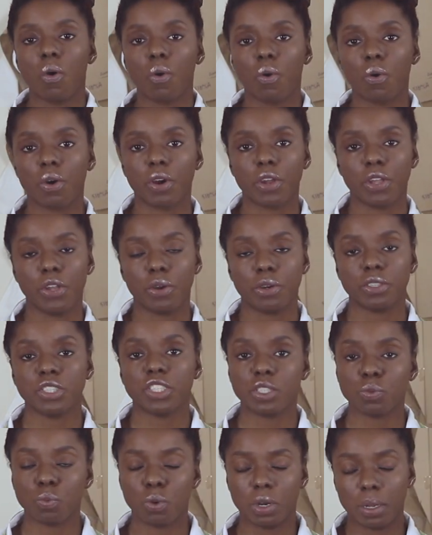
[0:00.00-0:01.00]
or you
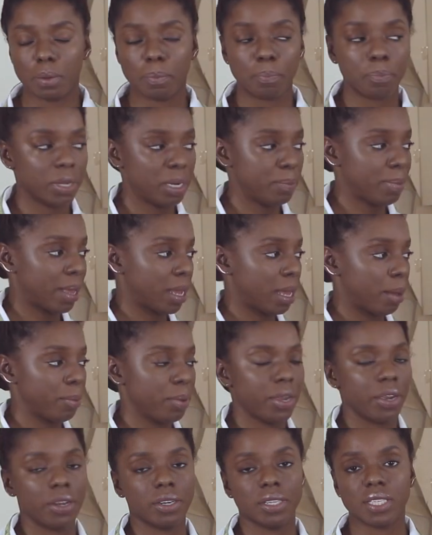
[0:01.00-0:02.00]
just want to put it back up
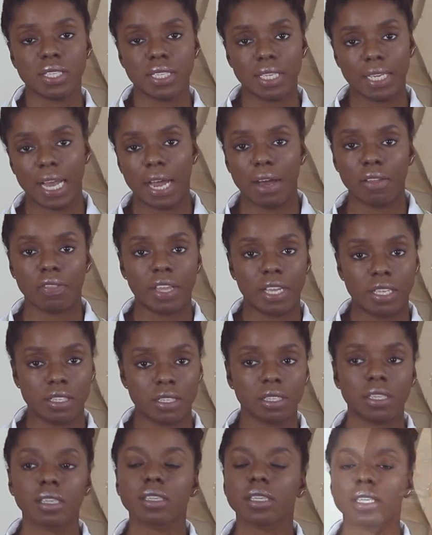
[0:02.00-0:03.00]
here to see how
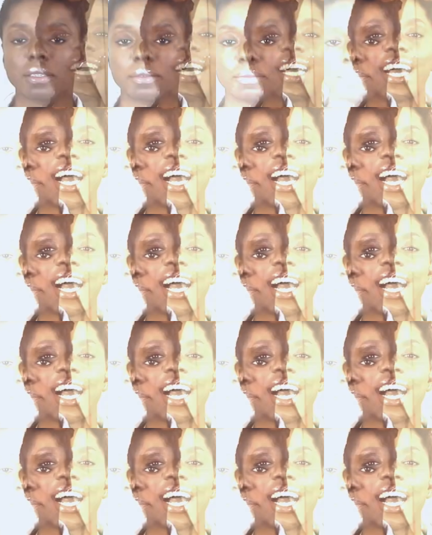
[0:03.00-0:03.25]
things look.